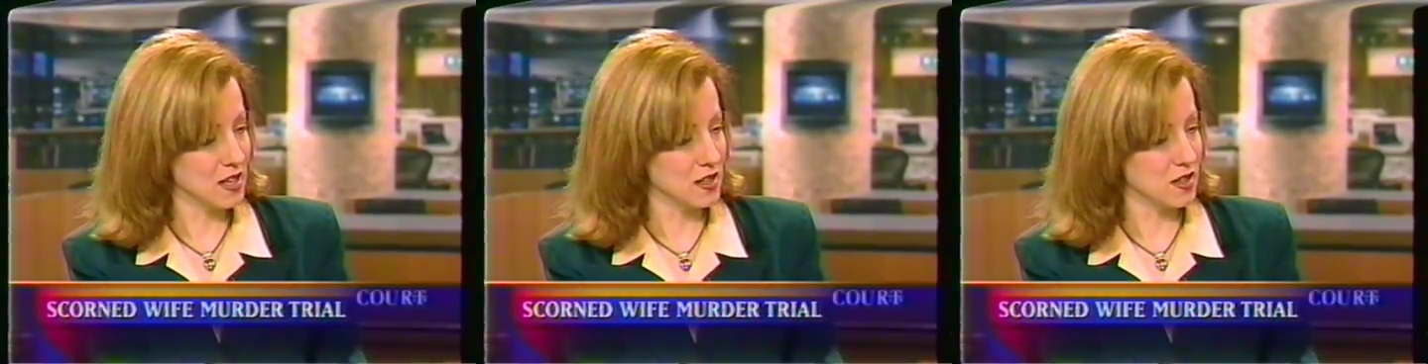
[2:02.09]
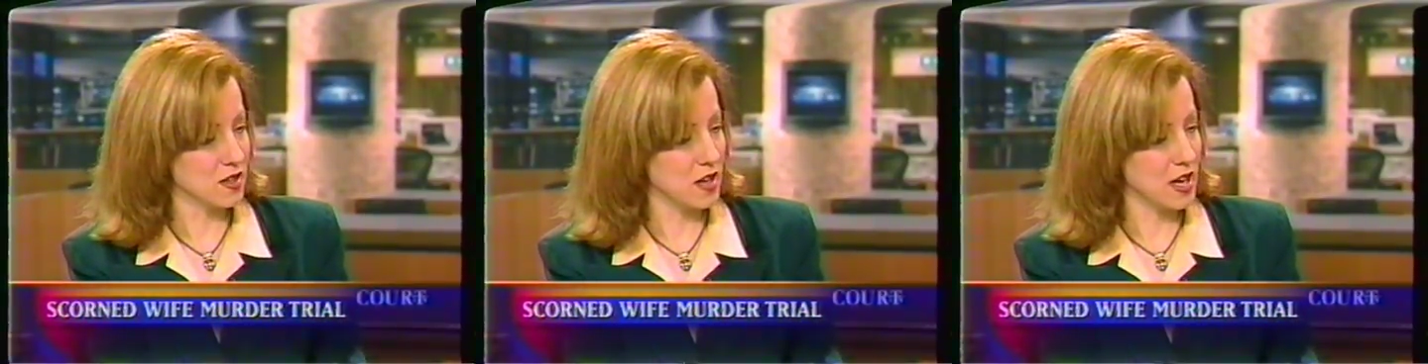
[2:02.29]

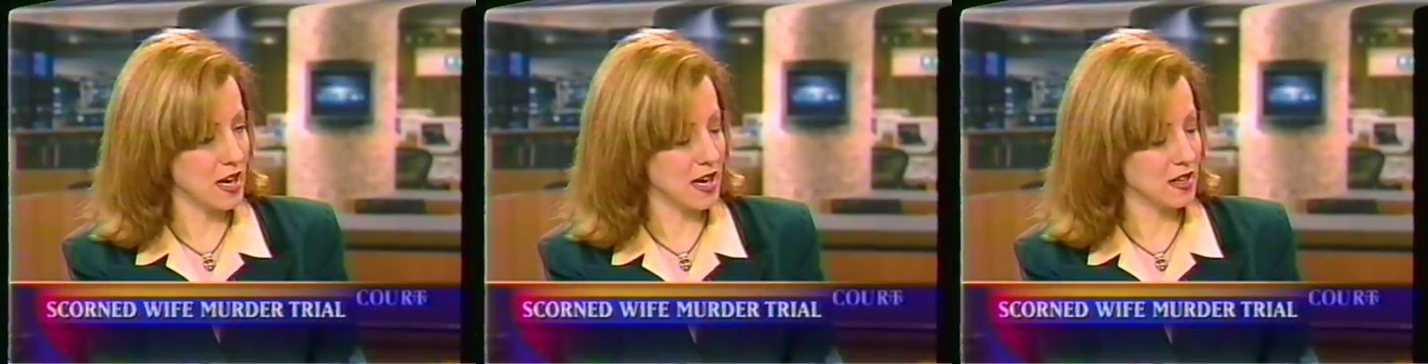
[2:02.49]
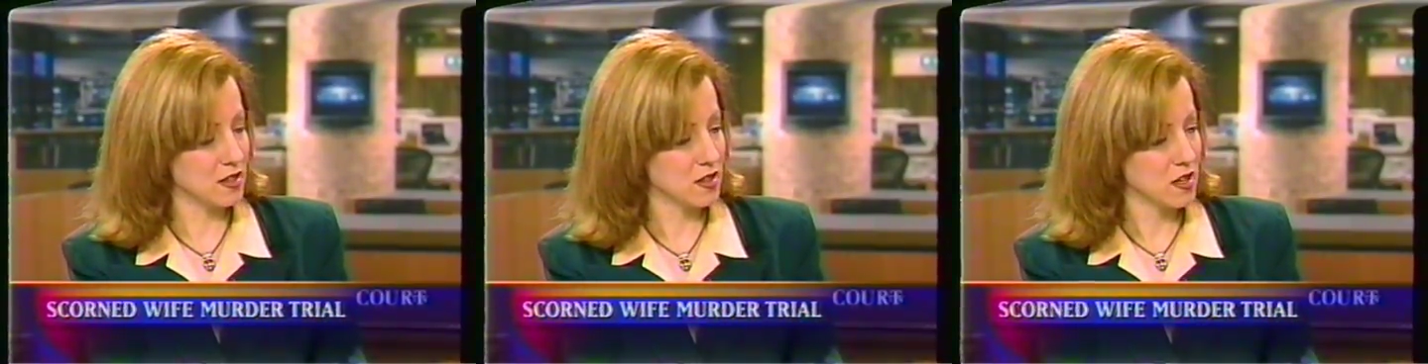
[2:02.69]
is
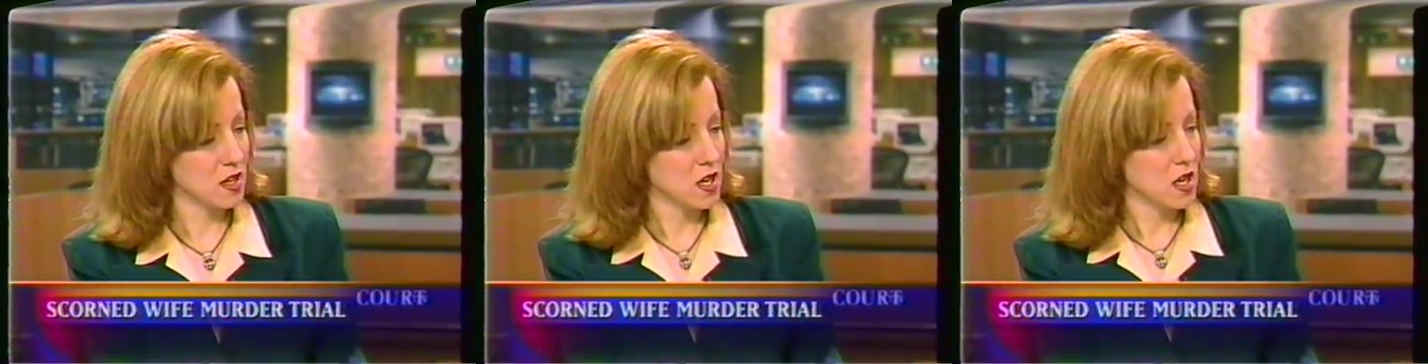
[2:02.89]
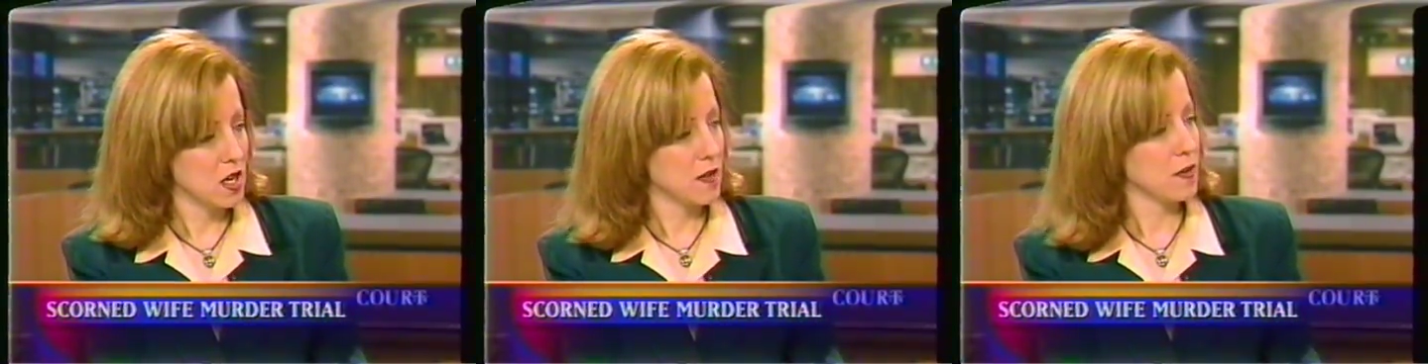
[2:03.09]
that
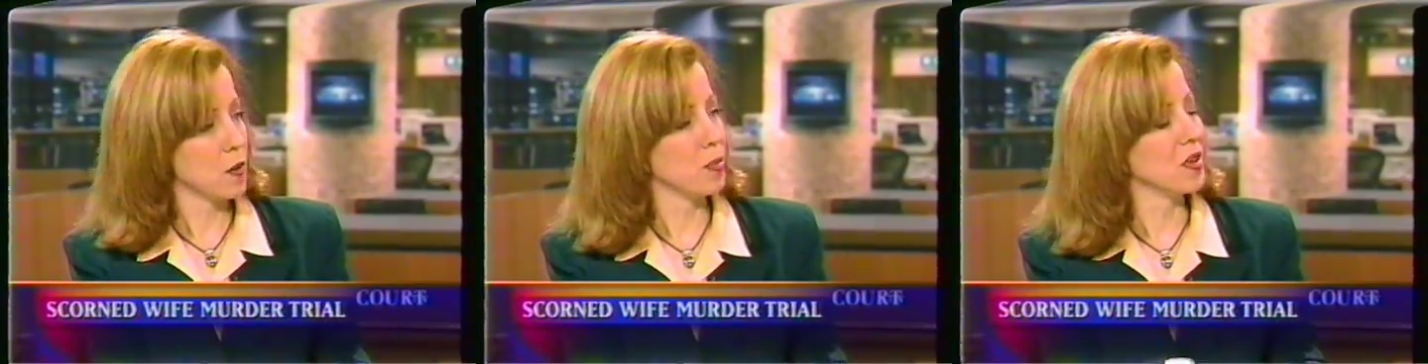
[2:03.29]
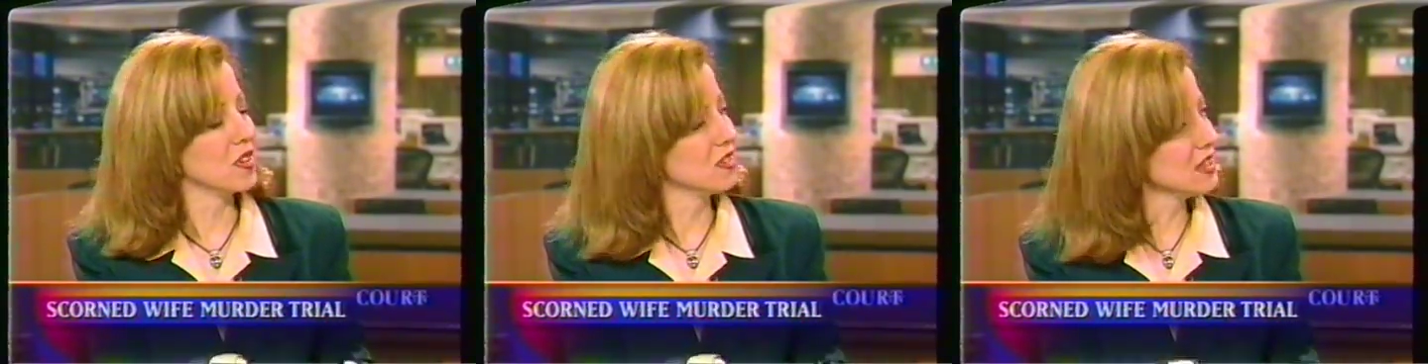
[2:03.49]
the
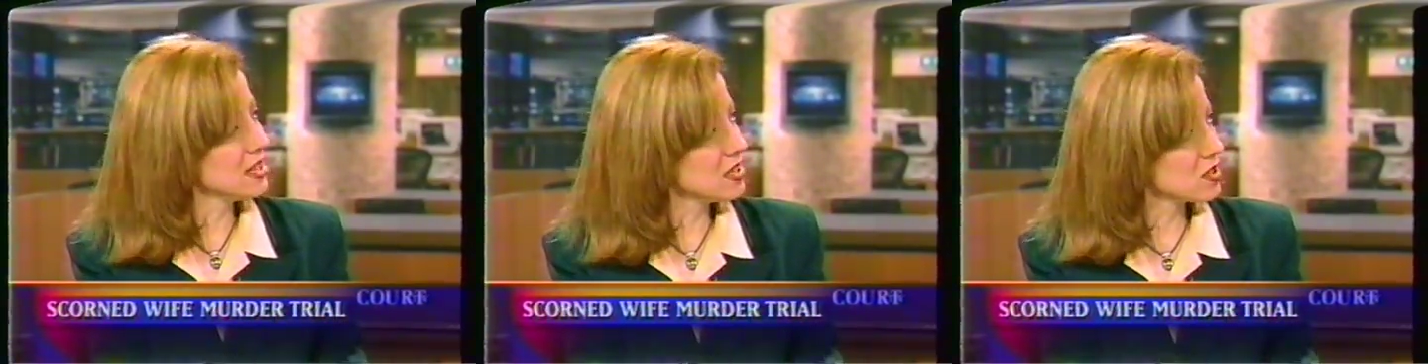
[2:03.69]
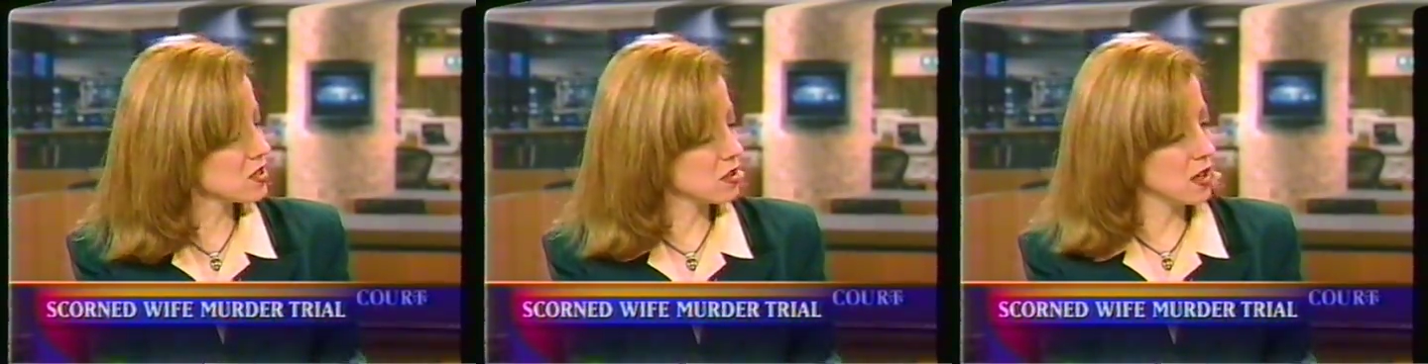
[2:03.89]

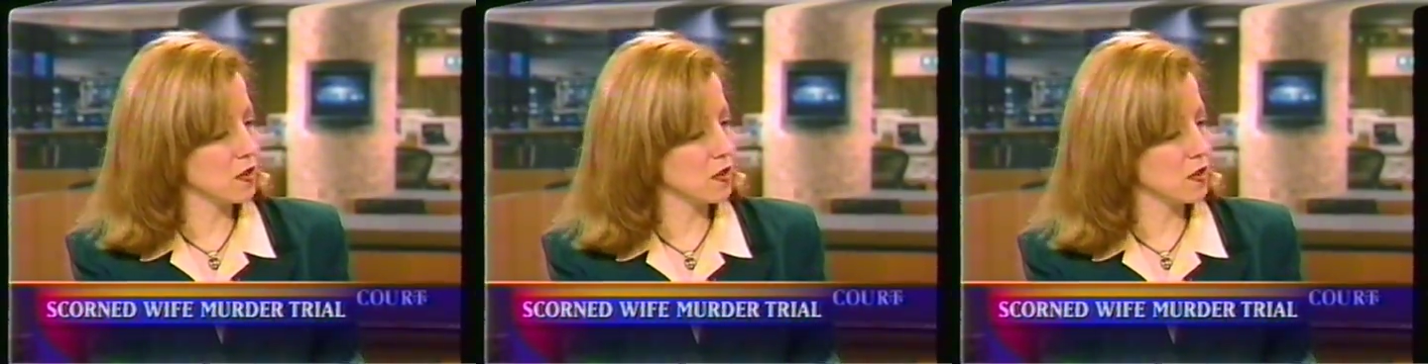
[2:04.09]
police